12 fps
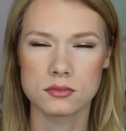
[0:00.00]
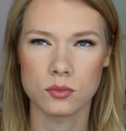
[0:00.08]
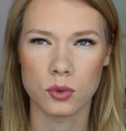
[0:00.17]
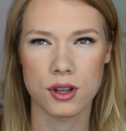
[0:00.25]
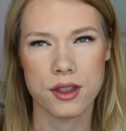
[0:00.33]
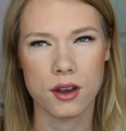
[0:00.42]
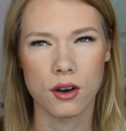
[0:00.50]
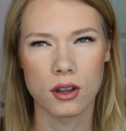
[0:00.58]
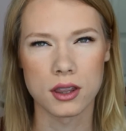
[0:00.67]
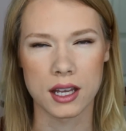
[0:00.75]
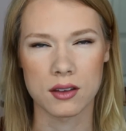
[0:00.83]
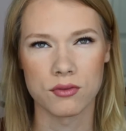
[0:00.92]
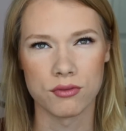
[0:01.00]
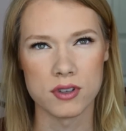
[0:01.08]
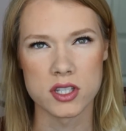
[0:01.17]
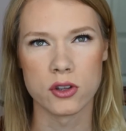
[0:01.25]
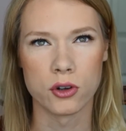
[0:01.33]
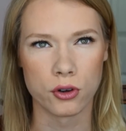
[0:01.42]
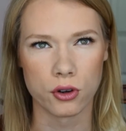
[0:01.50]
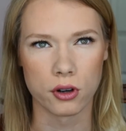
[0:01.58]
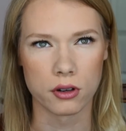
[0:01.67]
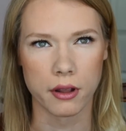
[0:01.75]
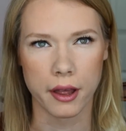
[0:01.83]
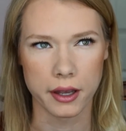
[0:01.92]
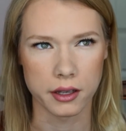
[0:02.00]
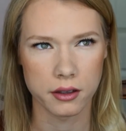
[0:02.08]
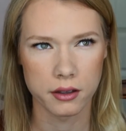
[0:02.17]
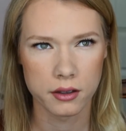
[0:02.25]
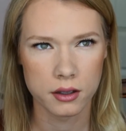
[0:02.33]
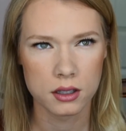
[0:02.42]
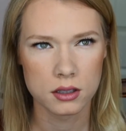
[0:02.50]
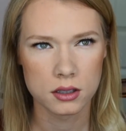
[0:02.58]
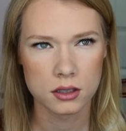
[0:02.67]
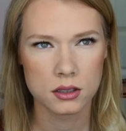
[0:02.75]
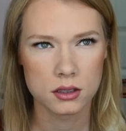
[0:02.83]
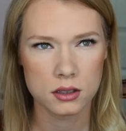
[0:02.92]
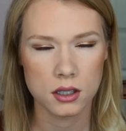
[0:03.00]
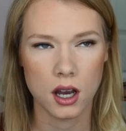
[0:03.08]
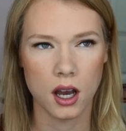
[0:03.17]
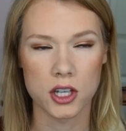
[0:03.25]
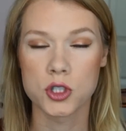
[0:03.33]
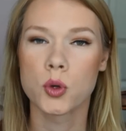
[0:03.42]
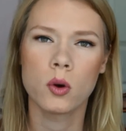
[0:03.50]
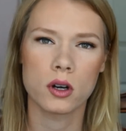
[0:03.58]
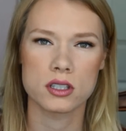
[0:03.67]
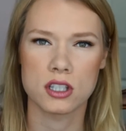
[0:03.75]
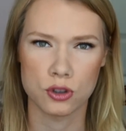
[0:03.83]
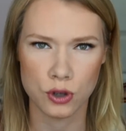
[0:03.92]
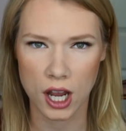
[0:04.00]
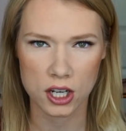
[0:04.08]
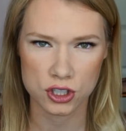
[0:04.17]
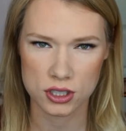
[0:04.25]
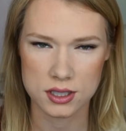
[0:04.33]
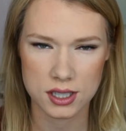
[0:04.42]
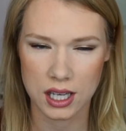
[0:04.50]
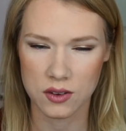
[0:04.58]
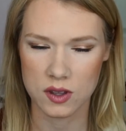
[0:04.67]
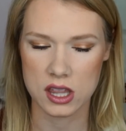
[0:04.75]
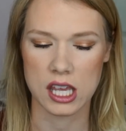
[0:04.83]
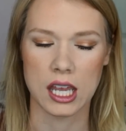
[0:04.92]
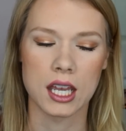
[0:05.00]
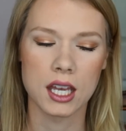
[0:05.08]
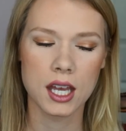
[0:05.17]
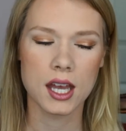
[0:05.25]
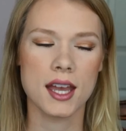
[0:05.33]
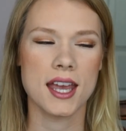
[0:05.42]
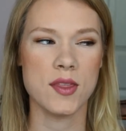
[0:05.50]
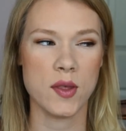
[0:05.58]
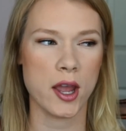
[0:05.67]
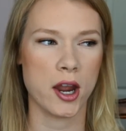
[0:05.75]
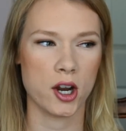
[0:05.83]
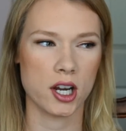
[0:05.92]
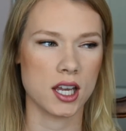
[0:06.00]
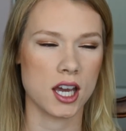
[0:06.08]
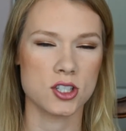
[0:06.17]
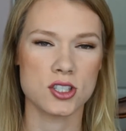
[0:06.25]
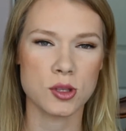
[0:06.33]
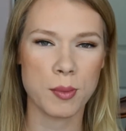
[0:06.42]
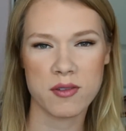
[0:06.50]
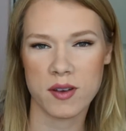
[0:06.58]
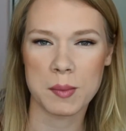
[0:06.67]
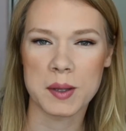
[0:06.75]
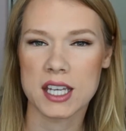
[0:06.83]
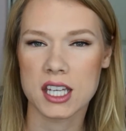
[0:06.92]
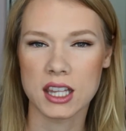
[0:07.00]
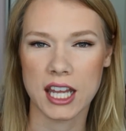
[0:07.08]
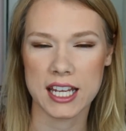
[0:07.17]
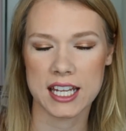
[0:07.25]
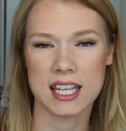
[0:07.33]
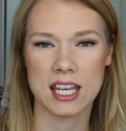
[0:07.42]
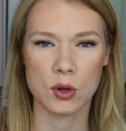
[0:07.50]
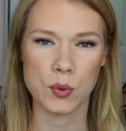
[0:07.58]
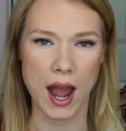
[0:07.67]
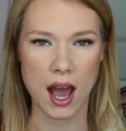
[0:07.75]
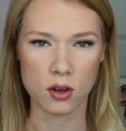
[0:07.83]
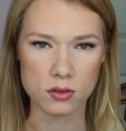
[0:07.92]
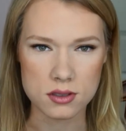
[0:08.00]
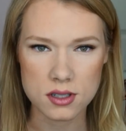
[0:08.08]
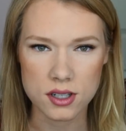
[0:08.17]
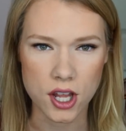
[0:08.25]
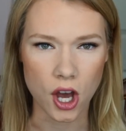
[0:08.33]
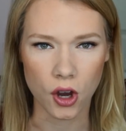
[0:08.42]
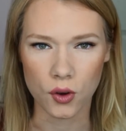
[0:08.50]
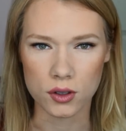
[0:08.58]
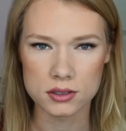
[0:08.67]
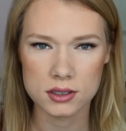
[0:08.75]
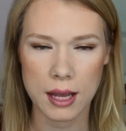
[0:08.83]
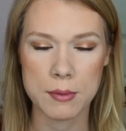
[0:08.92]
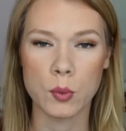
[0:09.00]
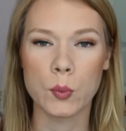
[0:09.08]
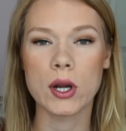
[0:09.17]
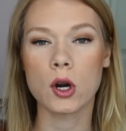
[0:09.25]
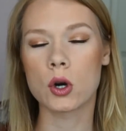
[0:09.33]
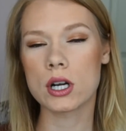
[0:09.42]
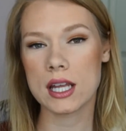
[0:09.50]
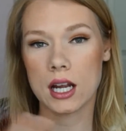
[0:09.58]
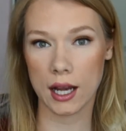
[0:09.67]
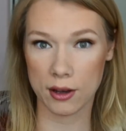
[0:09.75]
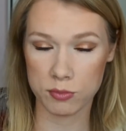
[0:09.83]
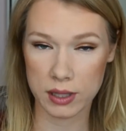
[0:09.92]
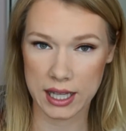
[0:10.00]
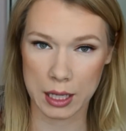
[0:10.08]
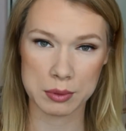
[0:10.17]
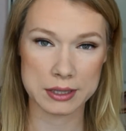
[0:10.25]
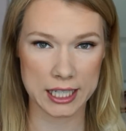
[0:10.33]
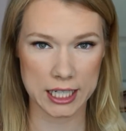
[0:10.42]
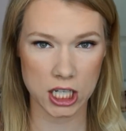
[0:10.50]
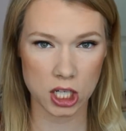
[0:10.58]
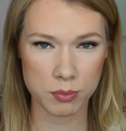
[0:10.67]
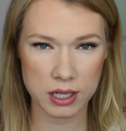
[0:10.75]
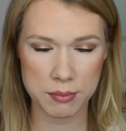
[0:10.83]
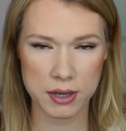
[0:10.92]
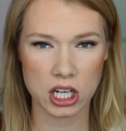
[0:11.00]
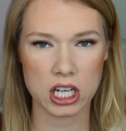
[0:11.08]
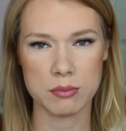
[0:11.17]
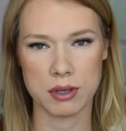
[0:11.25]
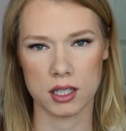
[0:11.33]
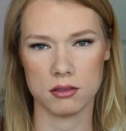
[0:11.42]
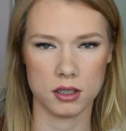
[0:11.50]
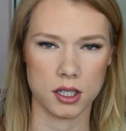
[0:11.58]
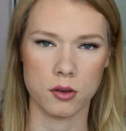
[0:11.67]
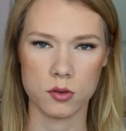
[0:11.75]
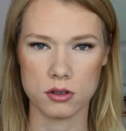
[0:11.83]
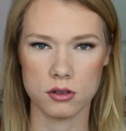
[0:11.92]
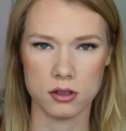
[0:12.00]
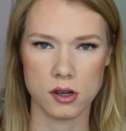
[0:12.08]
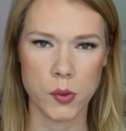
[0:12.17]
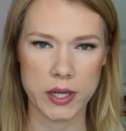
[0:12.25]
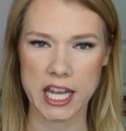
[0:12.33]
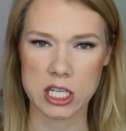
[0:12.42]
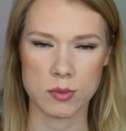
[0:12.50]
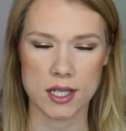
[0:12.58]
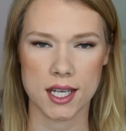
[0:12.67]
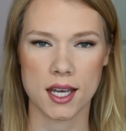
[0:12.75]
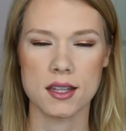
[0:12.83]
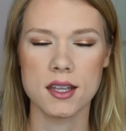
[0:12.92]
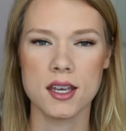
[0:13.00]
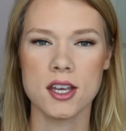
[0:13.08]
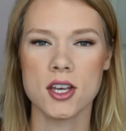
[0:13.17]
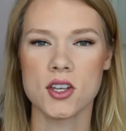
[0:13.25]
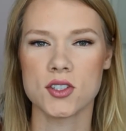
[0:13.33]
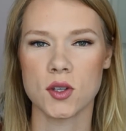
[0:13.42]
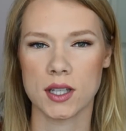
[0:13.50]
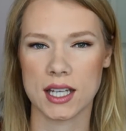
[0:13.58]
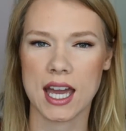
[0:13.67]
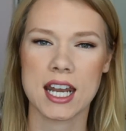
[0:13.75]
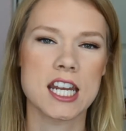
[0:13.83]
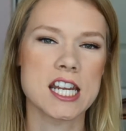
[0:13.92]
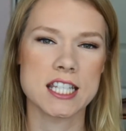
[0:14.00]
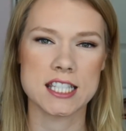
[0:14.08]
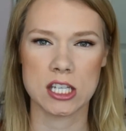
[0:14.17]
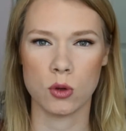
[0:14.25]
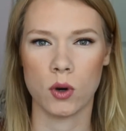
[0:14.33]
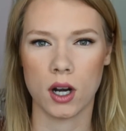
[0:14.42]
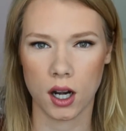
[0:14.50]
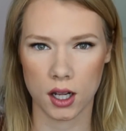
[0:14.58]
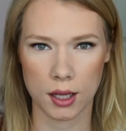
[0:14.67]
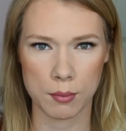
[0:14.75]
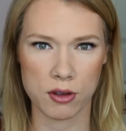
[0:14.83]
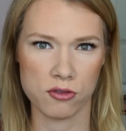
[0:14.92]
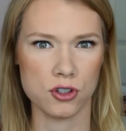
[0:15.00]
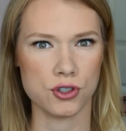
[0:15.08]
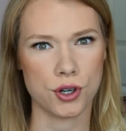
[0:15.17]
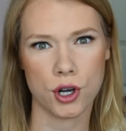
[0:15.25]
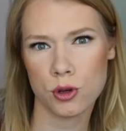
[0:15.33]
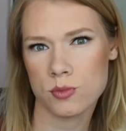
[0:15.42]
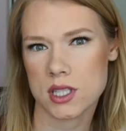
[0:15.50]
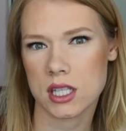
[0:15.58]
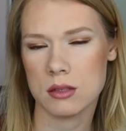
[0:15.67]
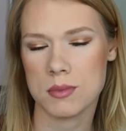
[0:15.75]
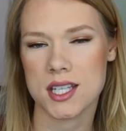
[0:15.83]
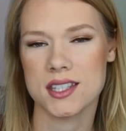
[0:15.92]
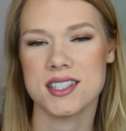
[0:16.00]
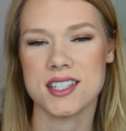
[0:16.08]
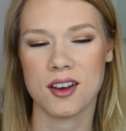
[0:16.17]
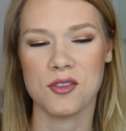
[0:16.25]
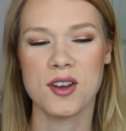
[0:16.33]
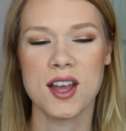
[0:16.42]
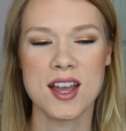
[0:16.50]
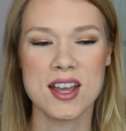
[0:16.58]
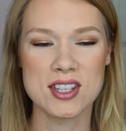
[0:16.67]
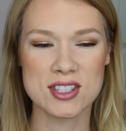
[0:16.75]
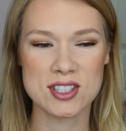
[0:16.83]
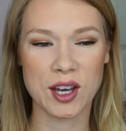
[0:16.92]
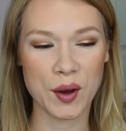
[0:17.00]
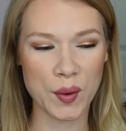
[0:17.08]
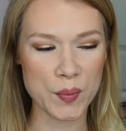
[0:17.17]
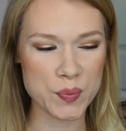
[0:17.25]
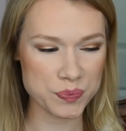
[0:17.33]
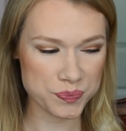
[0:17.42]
what are they called, like visitor, like tourist attractions kind of a thing in the area, just so my family can like get around to know. I mean, we already have been like planning on being married, but you know, no engagement yet. So like kind of to see where like my future home's gonna be and stuff. So